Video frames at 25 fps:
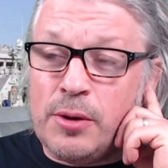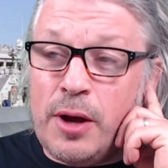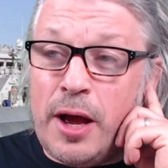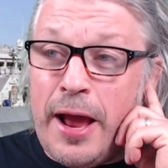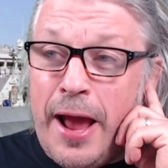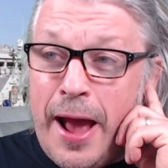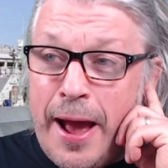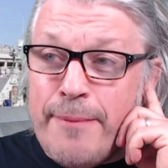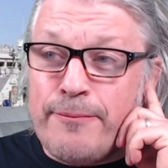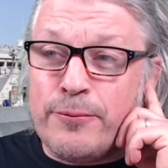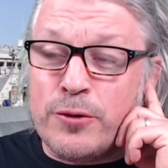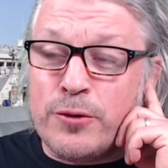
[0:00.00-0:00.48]

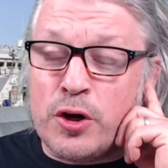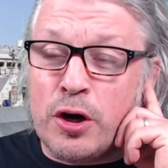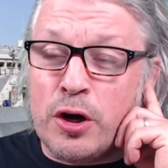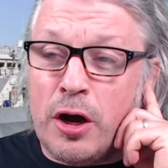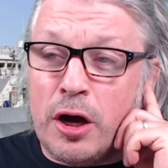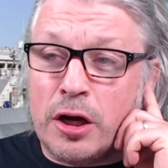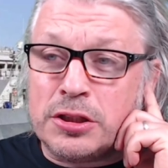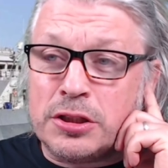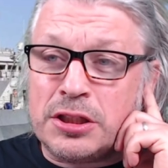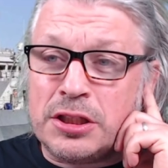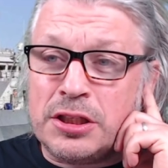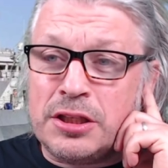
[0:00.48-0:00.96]
I am
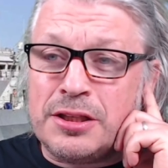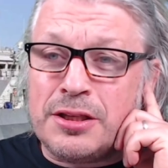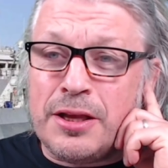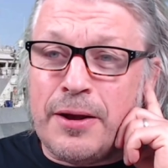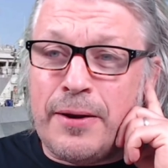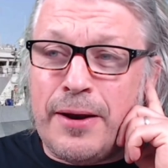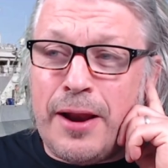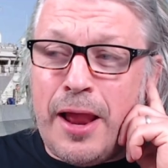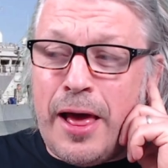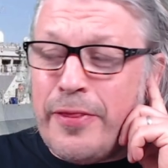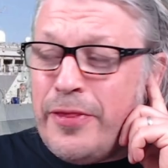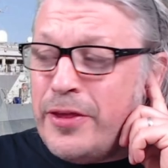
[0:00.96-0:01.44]
cross.
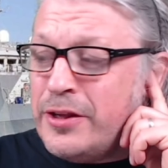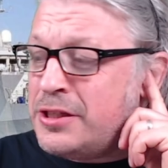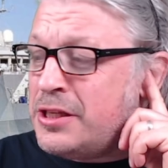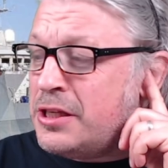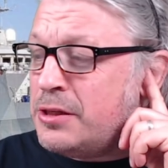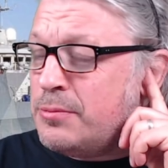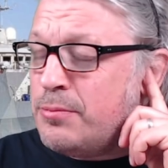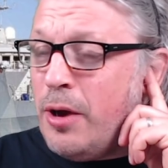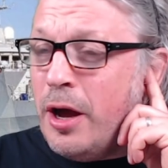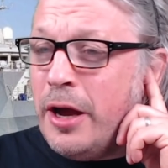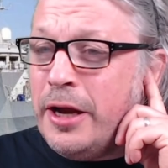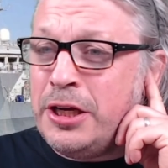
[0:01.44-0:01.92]
They're like, this
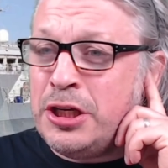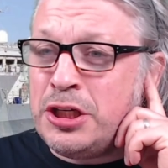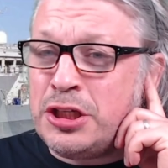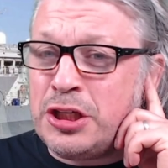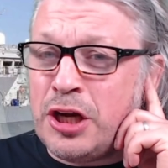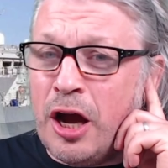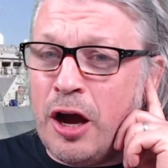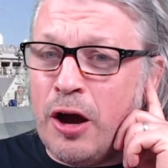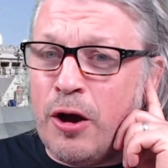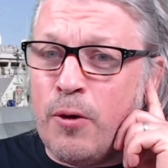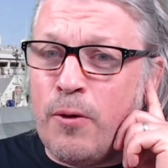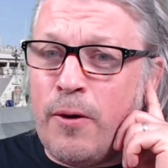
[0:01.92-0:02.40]
is my
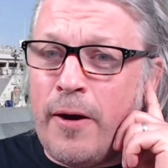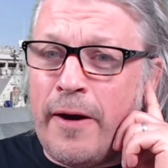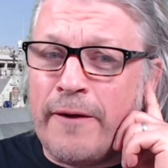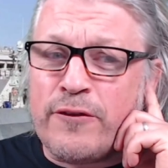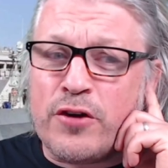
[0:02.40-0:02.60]
show.